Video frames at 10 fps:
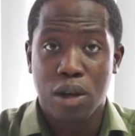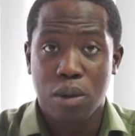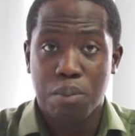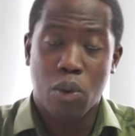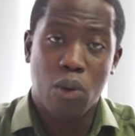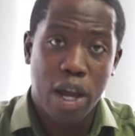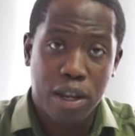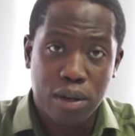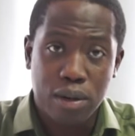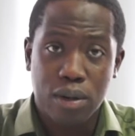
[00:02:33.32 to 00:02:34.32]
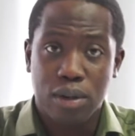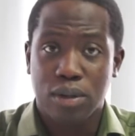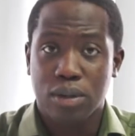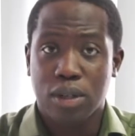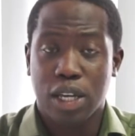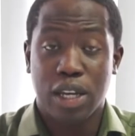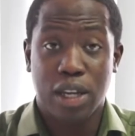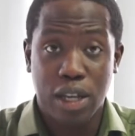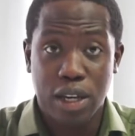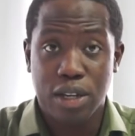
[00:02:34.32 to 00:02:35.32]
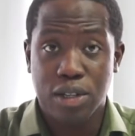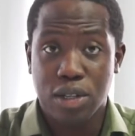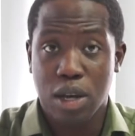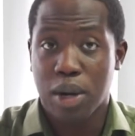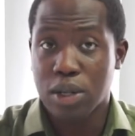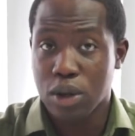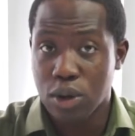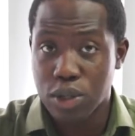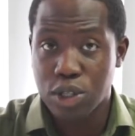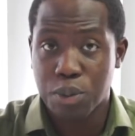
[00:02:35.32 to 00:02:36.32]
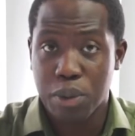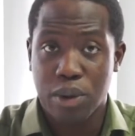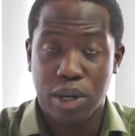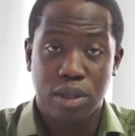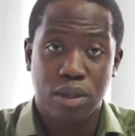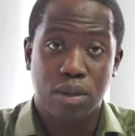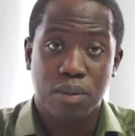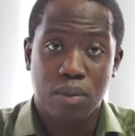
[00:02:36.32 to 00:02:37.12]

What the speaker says: But when he hears about the Holy Spirit,